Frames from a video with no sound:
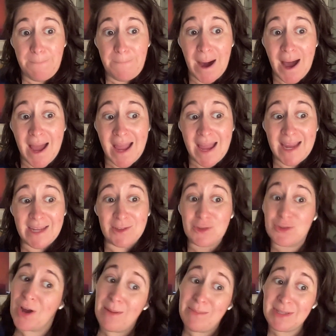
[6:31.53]
But in
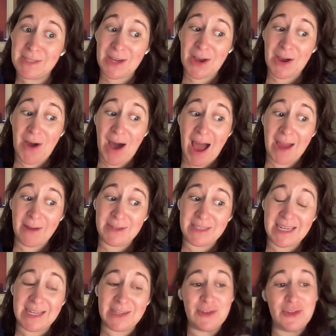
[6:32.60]
Tromsø, I was
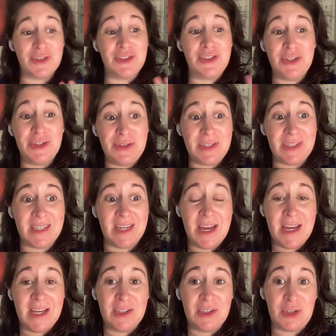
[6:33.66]
introduced
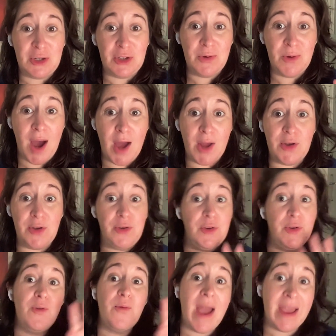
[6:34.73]
to a
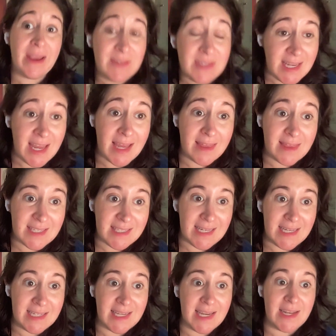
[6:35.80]
new way of seeing the
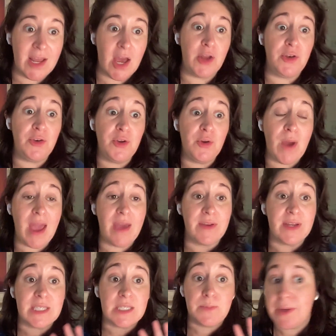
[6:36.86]
season, a new way of
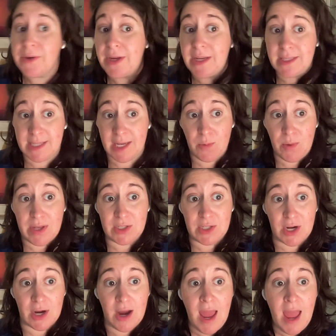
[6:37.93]
experiencing
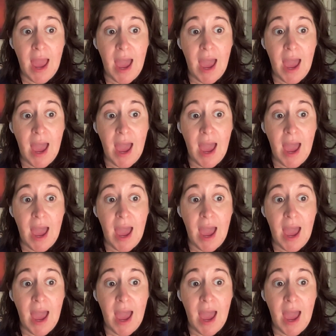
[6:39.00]
winter,